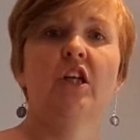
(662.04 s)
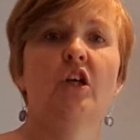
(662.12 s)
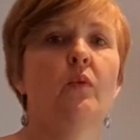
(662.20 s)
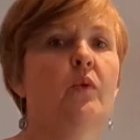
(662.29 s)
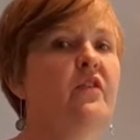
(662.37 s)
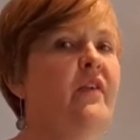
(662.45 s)

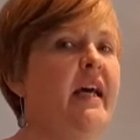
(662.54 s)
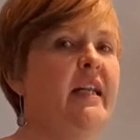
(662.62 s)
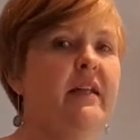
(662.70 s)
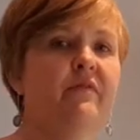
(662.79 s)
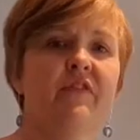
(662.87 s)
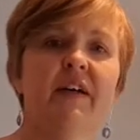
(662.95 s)
you would have had
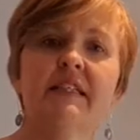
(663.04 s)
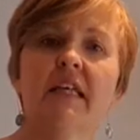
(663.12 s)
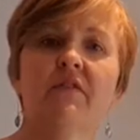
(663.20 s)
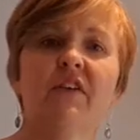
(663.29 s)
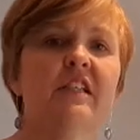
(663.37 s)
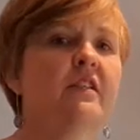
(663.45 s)

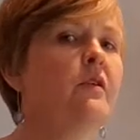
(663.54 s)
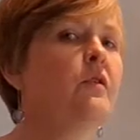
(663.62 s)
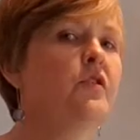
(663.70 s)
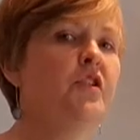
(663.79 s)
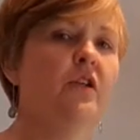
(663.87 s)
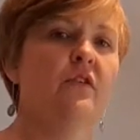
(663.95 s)
lymphatic
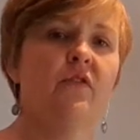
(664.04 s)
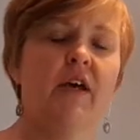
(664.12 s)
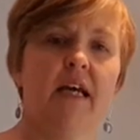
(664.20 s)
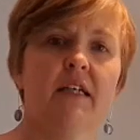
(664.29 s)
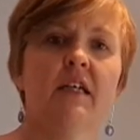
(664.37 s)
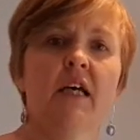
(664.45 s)
vessels, you'd have
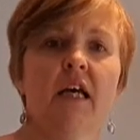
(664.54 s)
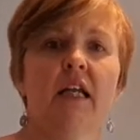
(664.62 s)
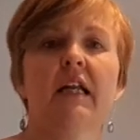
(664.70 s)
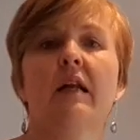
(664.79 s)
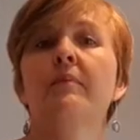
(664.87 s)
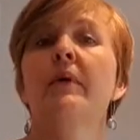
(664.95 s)
had
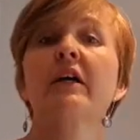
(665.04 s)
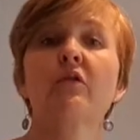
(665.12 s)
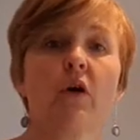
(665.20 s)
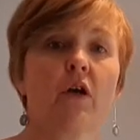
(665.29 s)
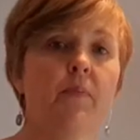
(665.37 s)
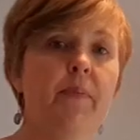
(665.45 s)
little
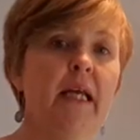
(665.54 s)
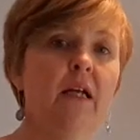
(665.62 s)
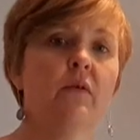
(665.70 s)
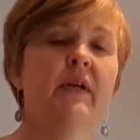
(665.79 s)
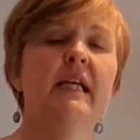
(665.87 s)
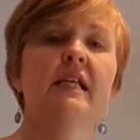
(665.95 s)

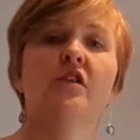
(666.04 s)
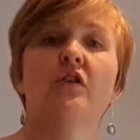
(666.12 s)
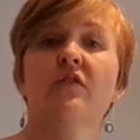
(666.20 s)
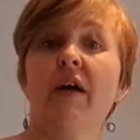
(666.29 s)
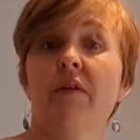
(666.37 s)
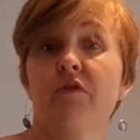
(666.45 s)
microcapillaries, you'd
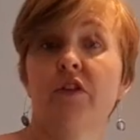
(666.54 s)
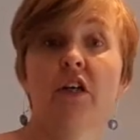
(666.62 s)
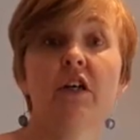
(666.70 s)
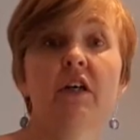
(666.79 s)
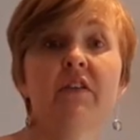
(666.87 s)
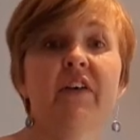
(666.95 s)
have had nerve